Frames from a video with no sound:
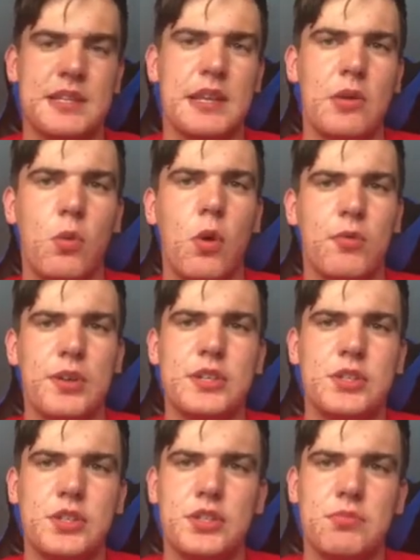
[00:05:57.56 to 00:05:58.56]
little
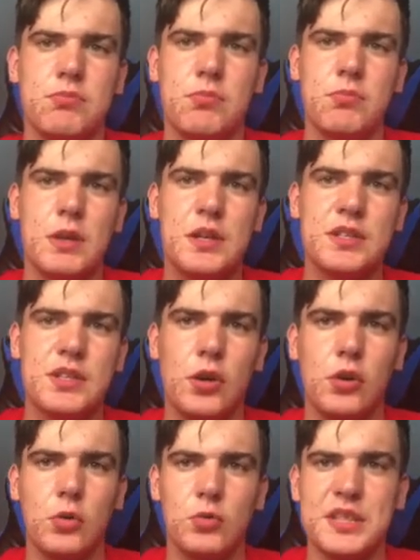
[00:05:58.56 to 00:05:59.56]
orange
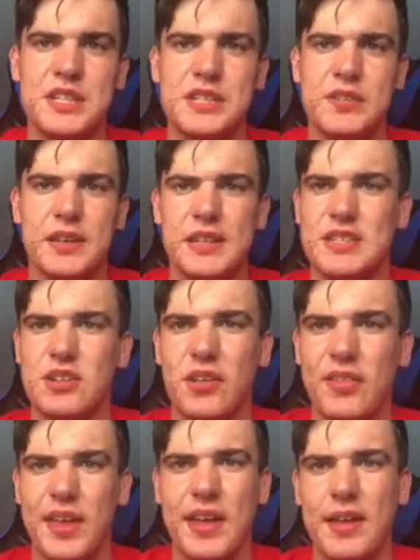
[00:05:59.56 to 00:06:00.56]
circle disc thing is
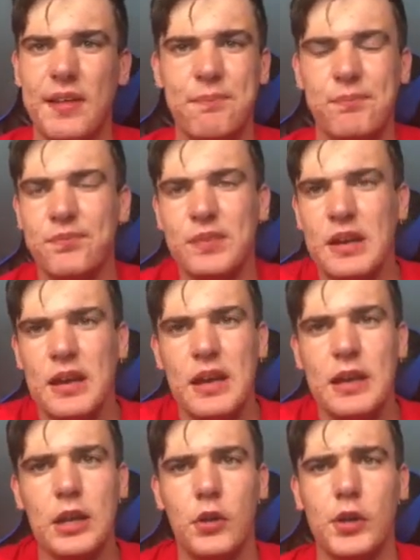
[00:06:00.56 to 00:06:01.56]
like there.
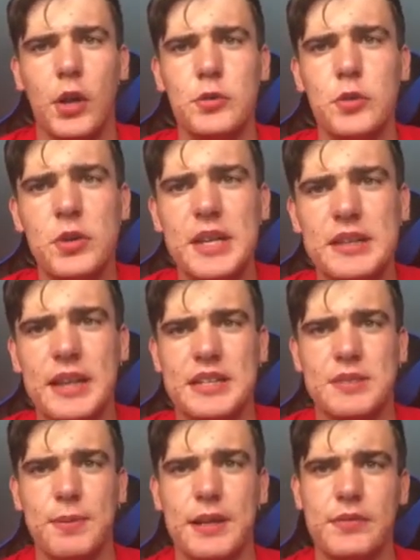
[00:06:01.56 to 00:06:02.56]
Logo, and you need that
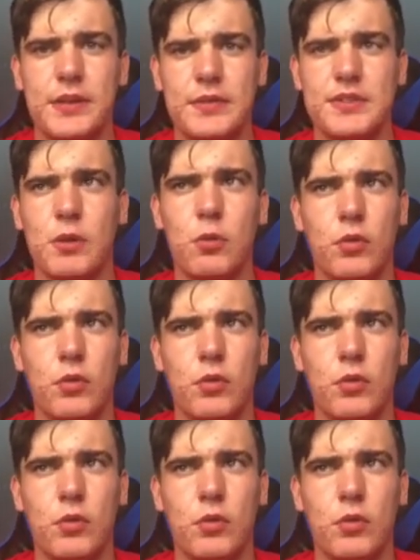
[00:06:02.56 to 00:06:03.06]
to play FIFA, so all